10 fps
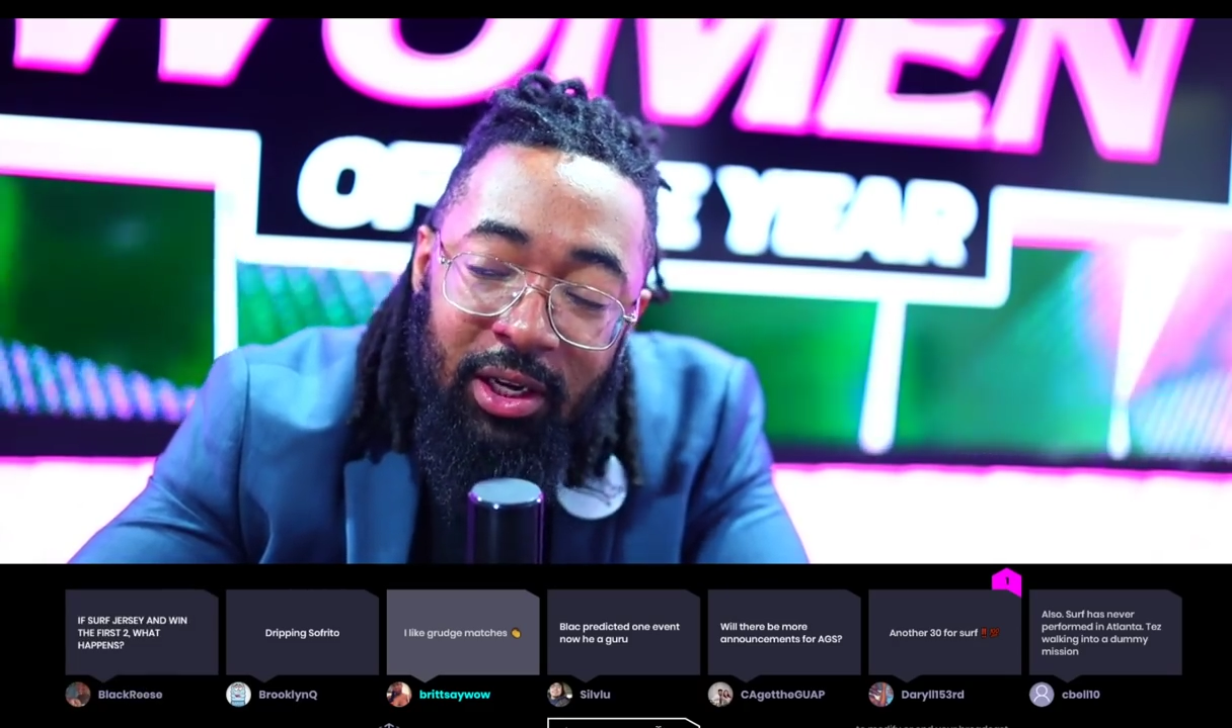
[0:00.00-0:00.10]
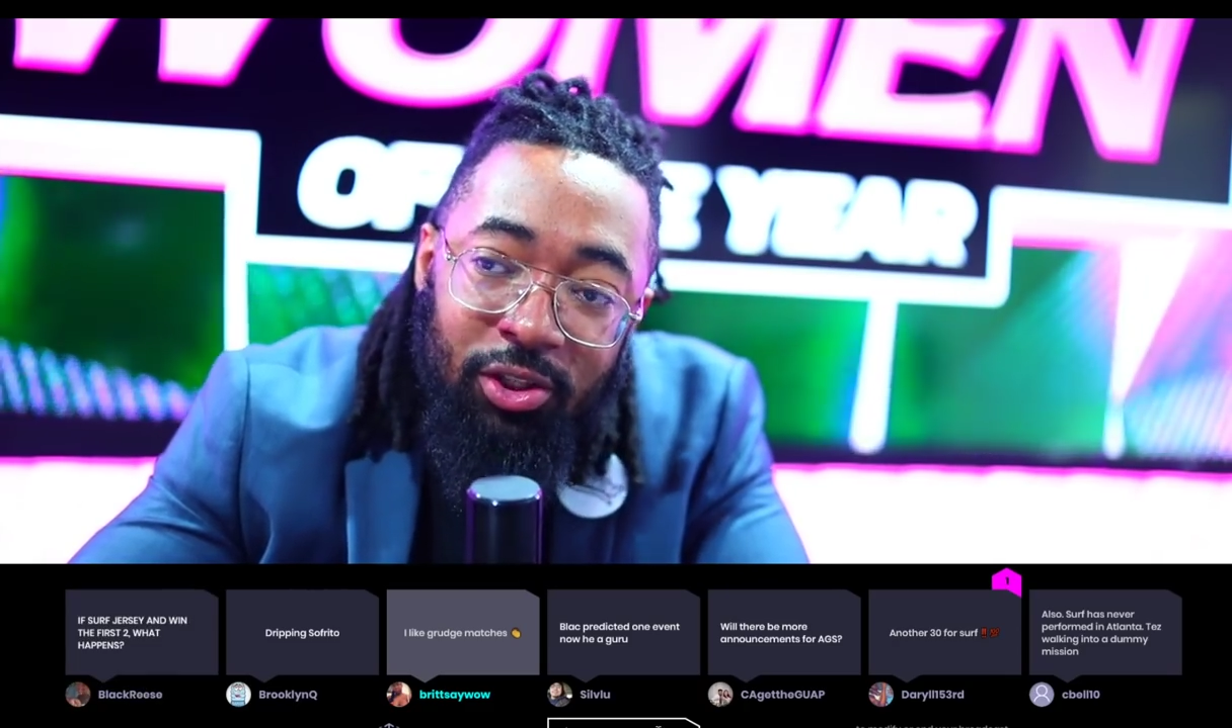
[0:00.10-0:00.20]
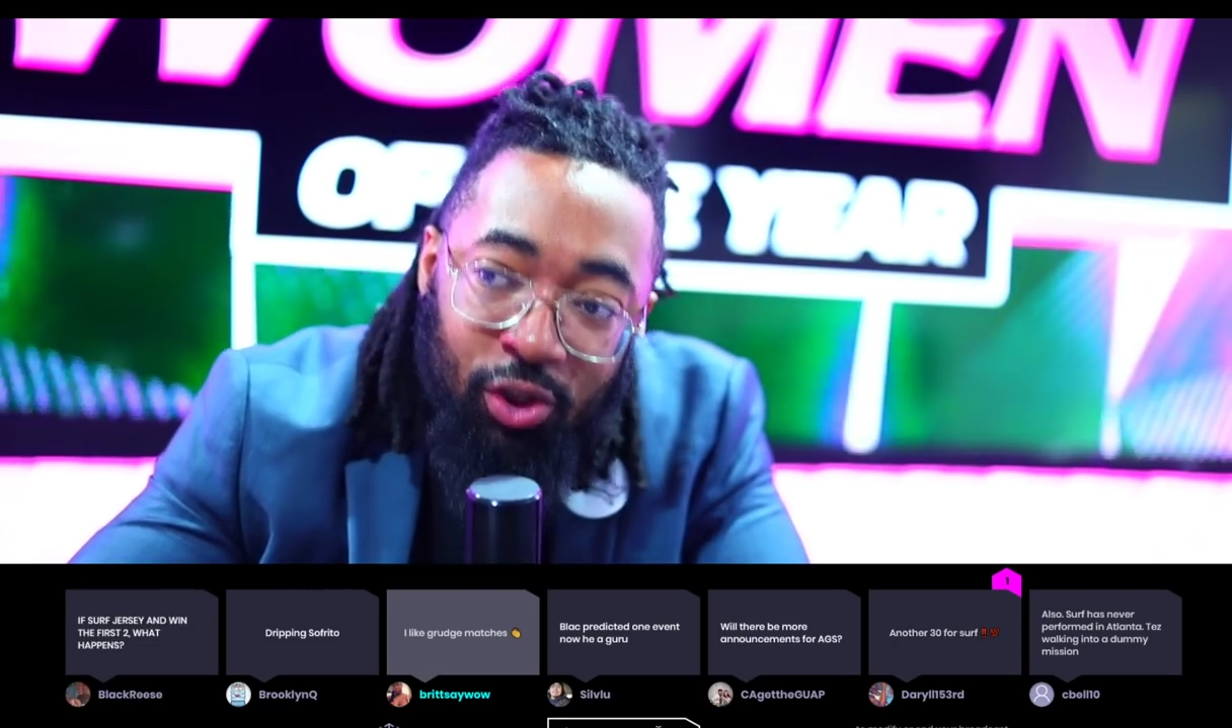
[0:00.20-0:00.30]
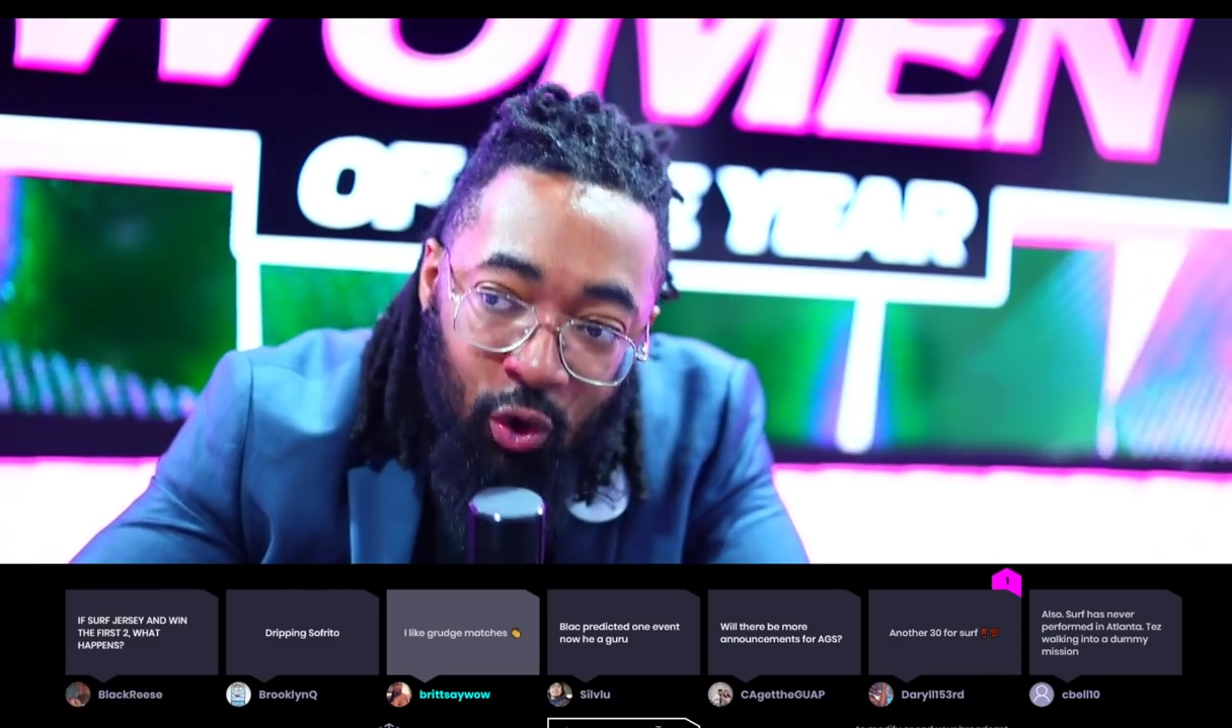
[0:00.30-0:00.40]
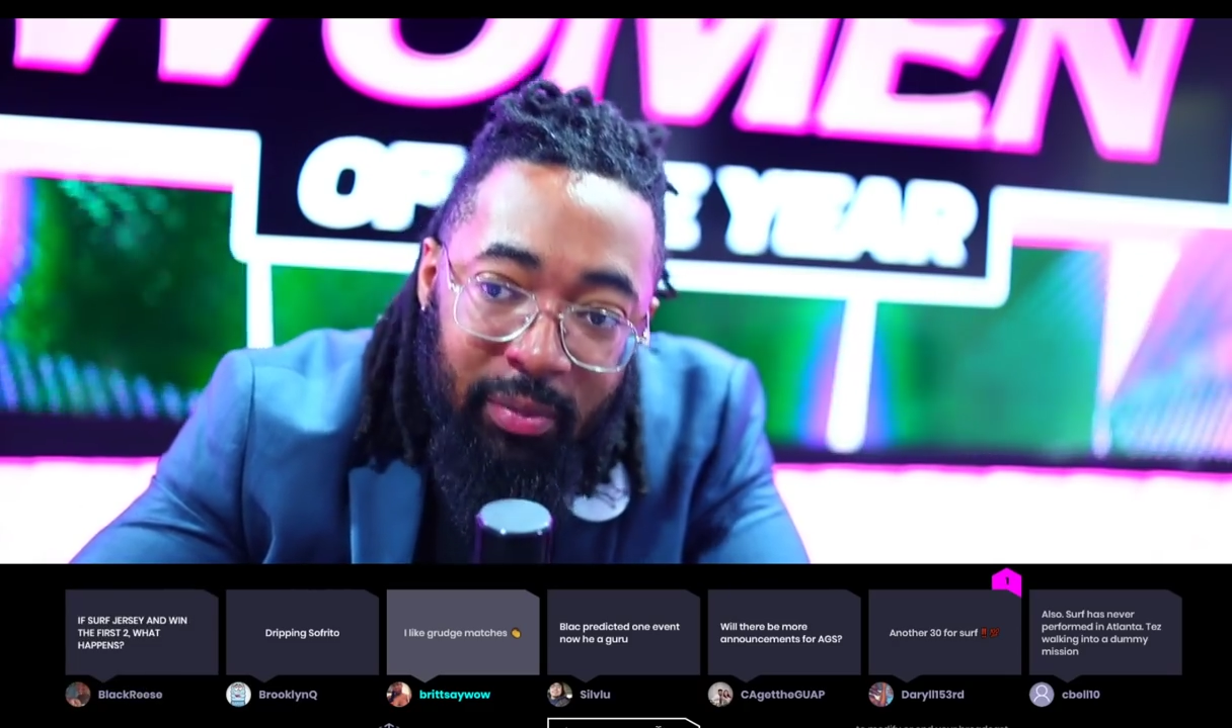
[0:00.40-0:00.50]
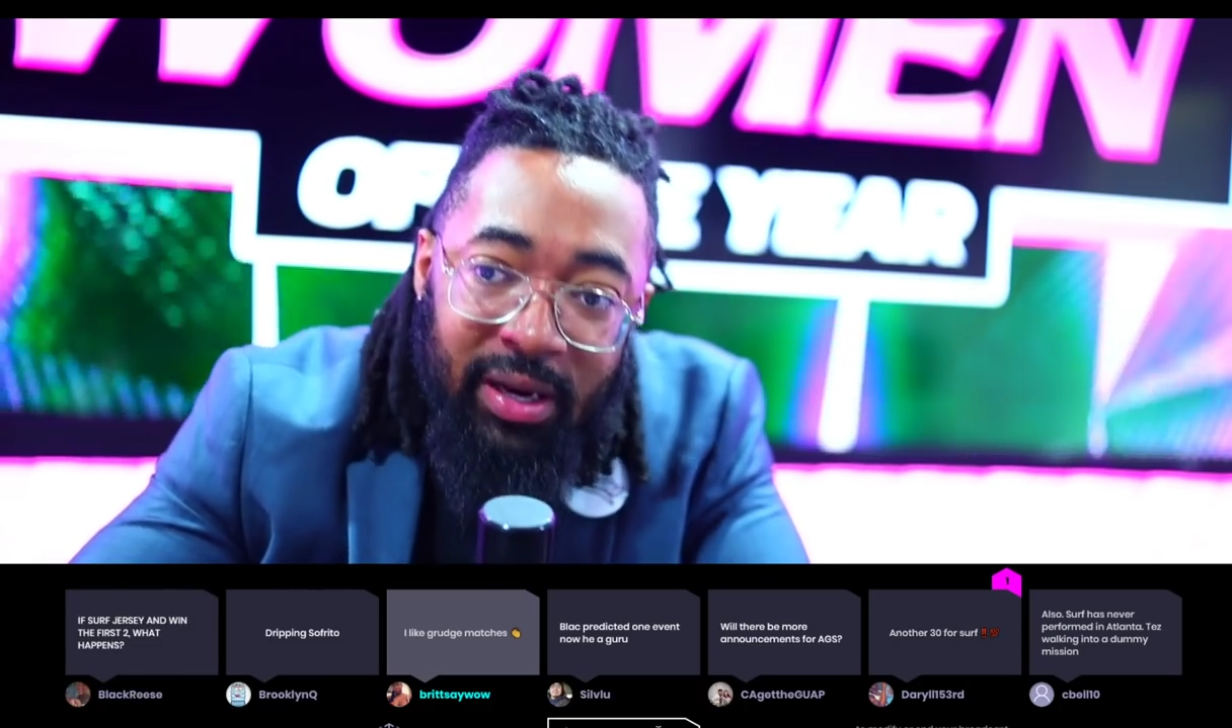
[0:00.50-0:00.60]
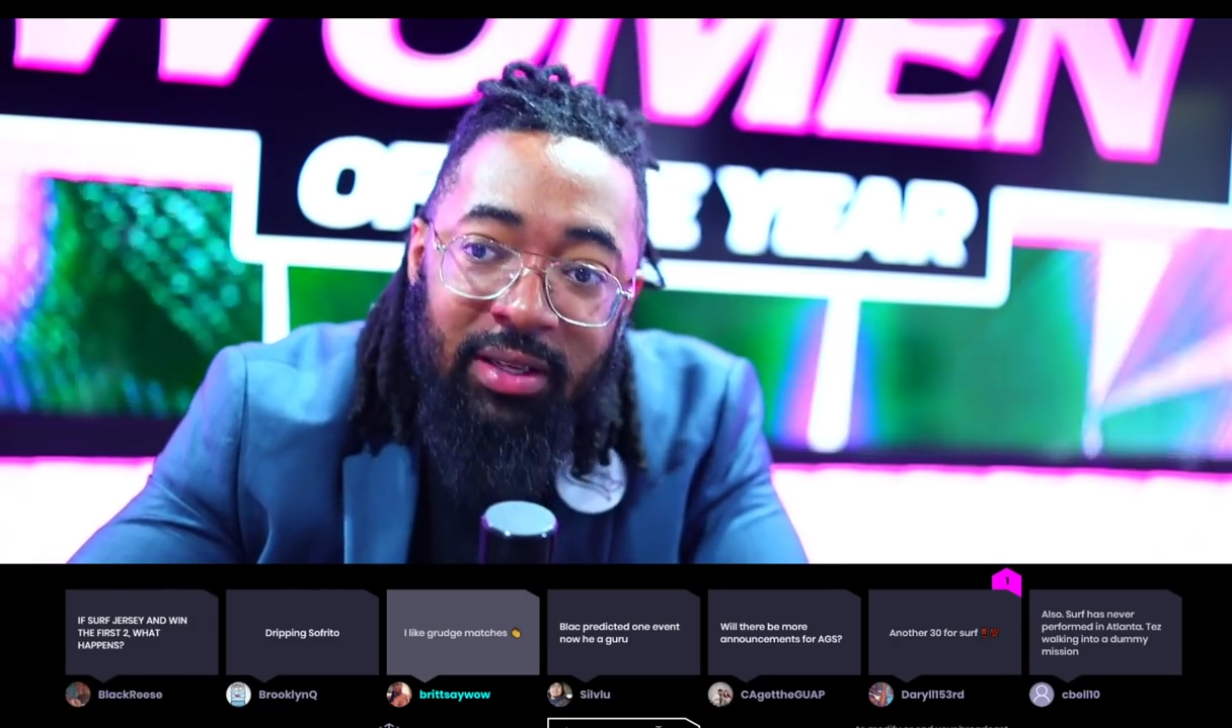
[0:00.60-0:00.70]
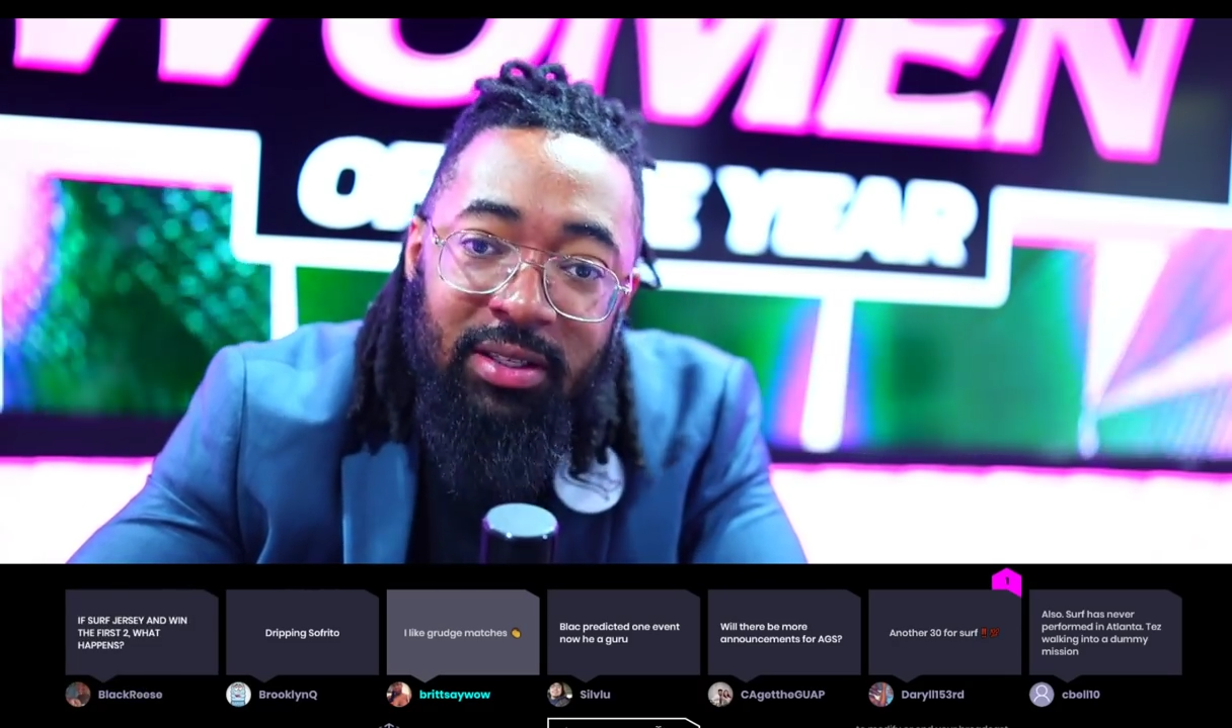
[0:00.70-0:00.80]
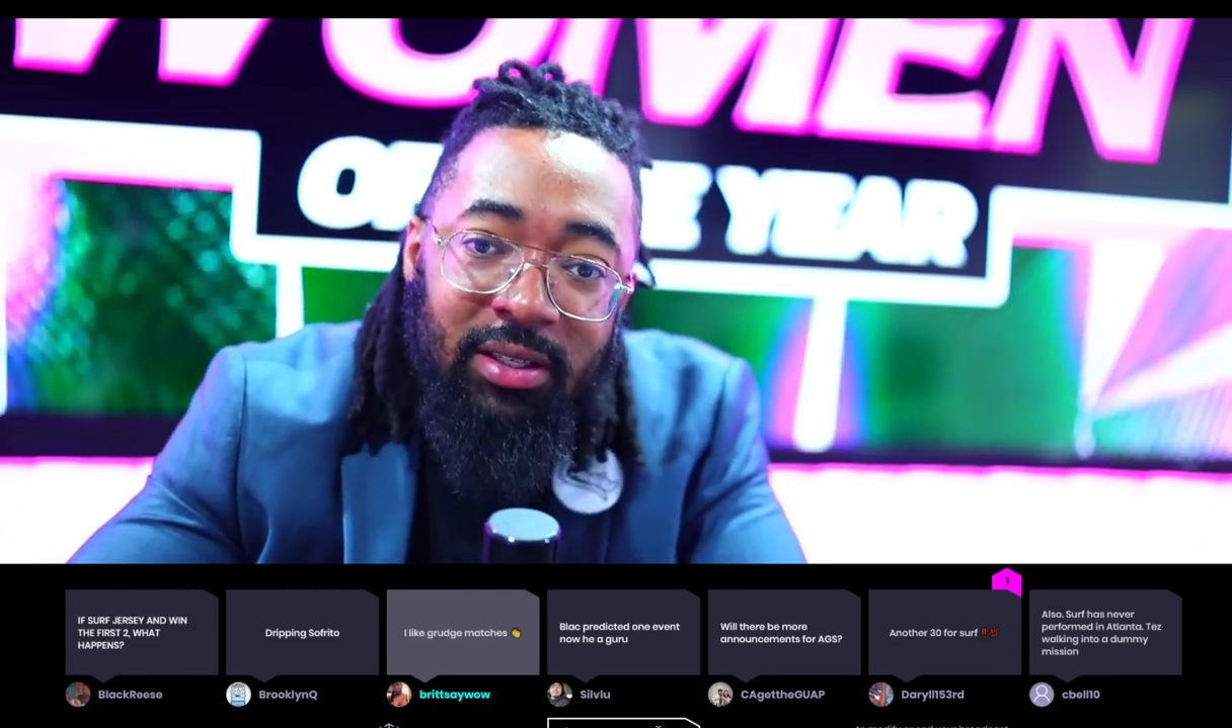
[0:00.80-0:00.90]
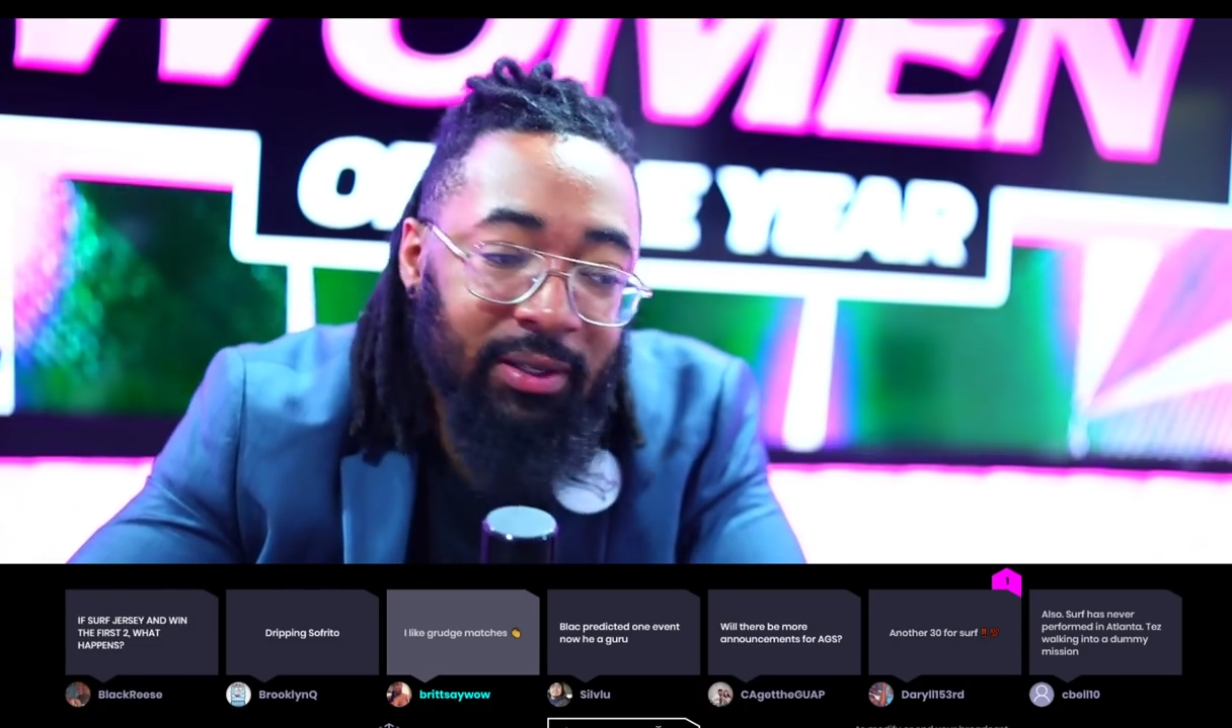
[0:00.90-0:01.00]
two
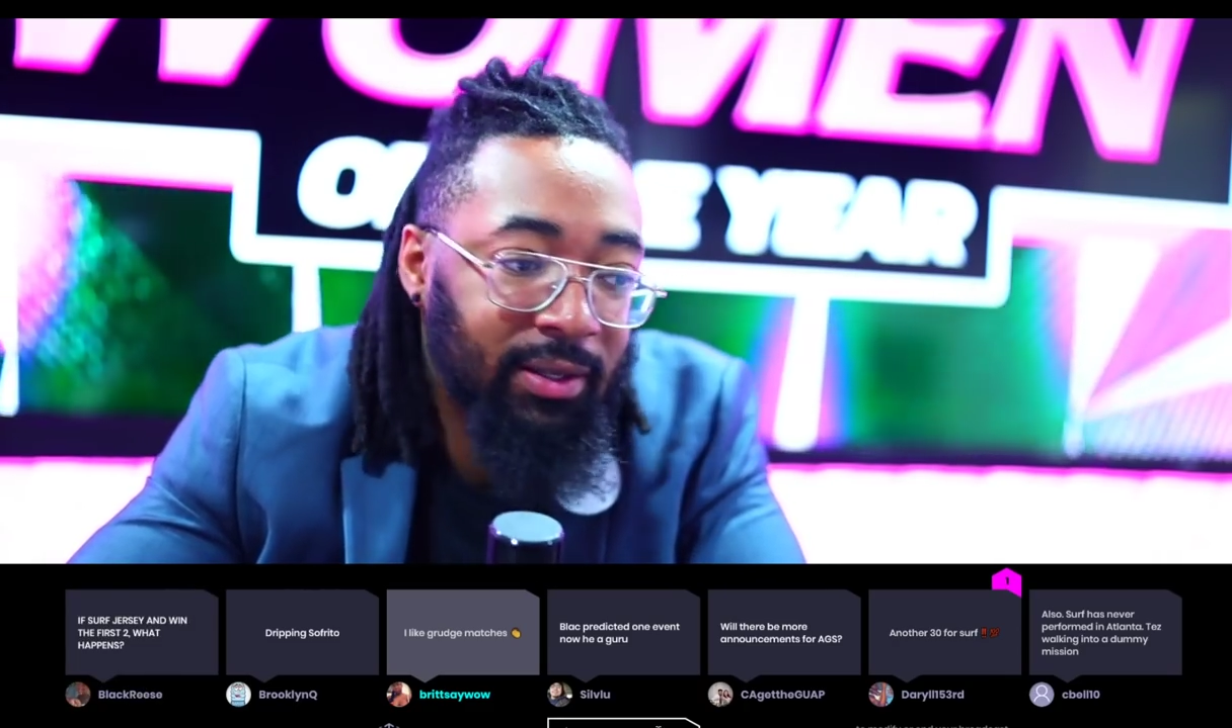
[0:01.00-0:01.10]
minutes.